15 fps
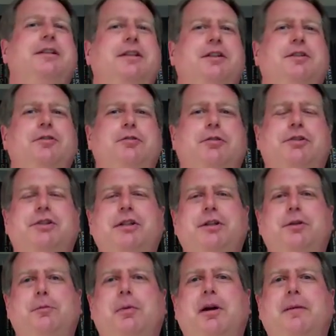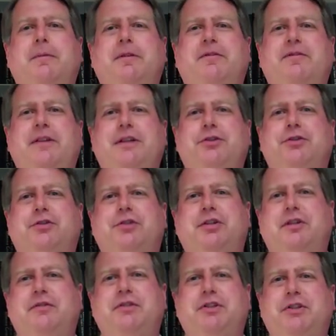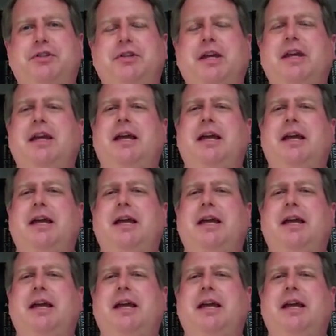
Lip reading: The New York State Department of Financial Services